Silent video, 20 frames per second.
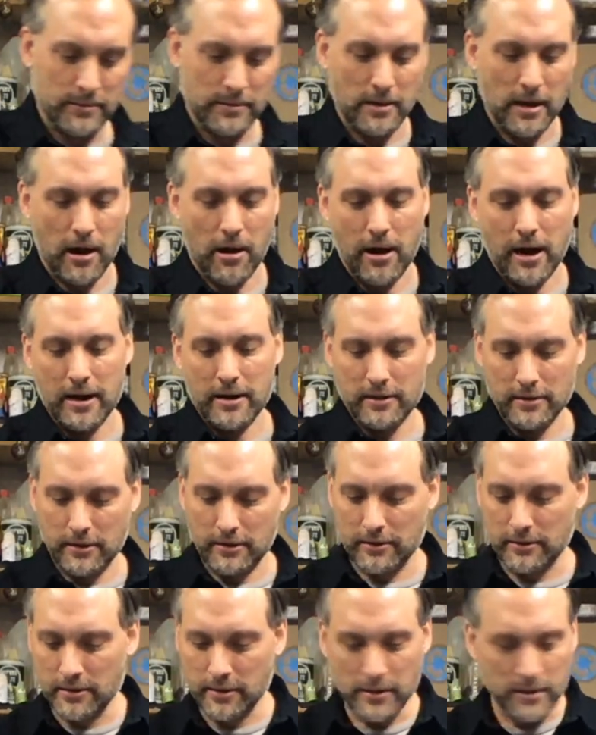All right.
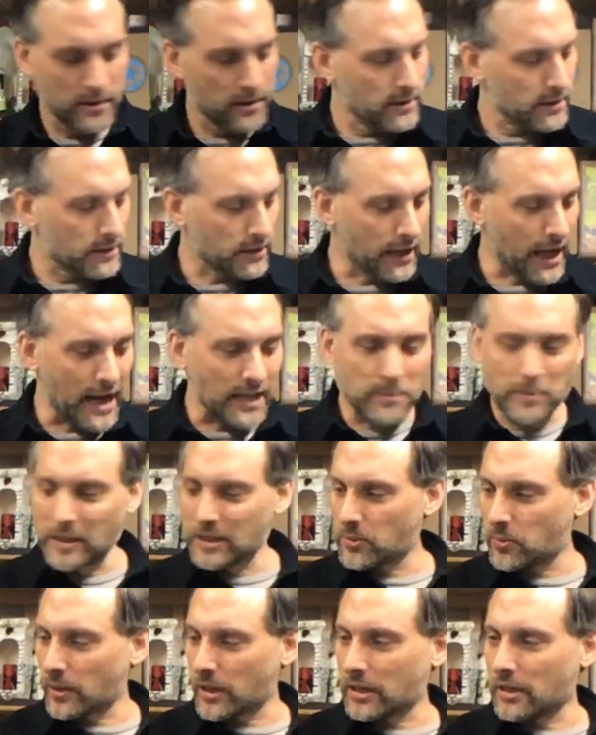Last piece
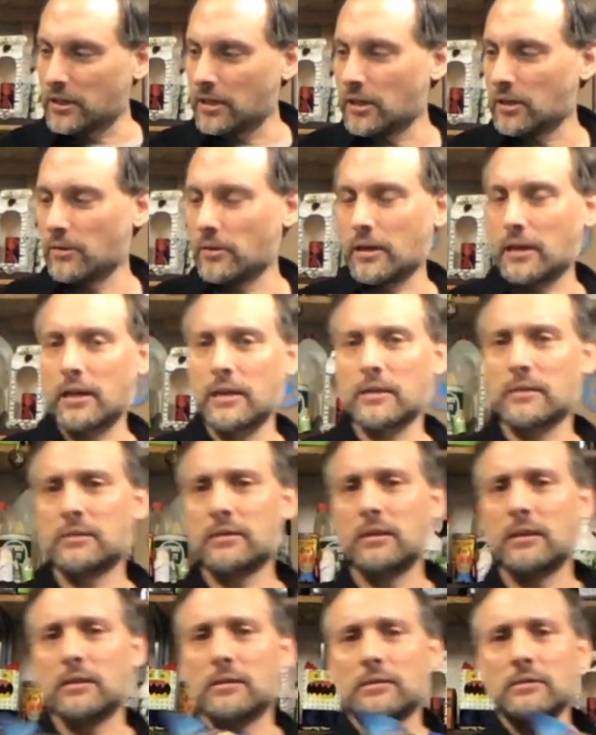we're going to do is
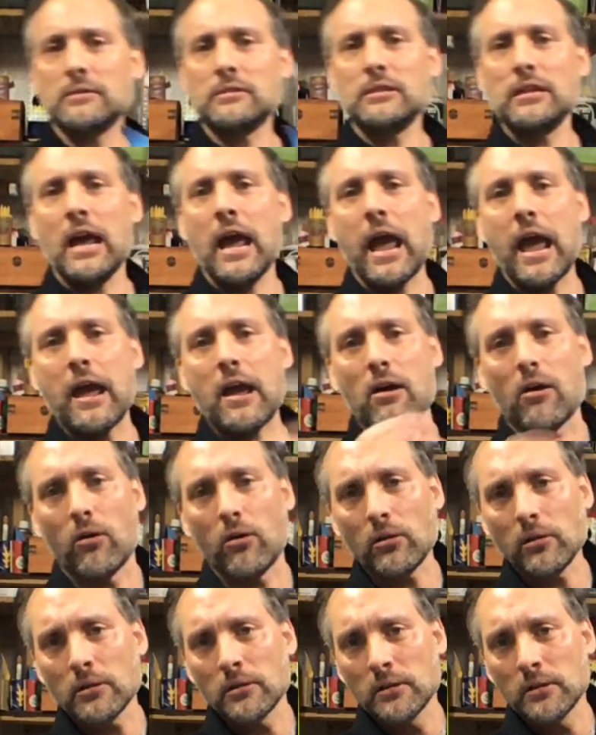this tail.